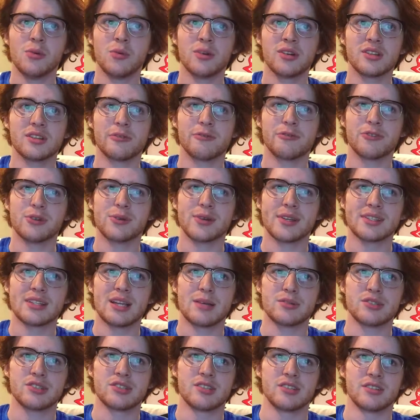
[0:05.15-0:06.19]
One of the few
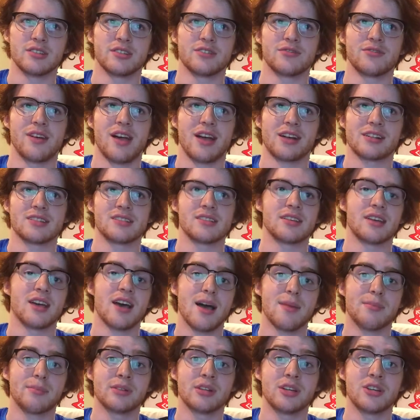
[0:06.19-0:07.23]
exceptions to this fact is the
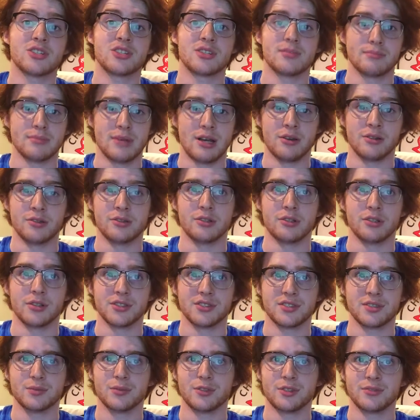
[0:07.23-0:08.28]
Appalachian mountain
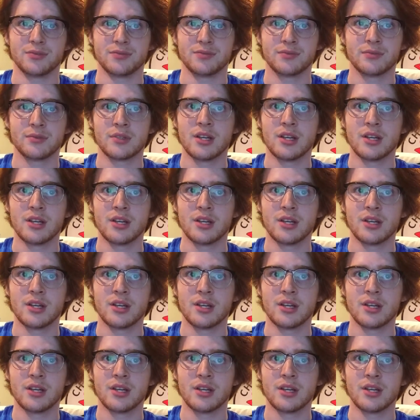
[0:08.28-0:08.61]
dulcimer.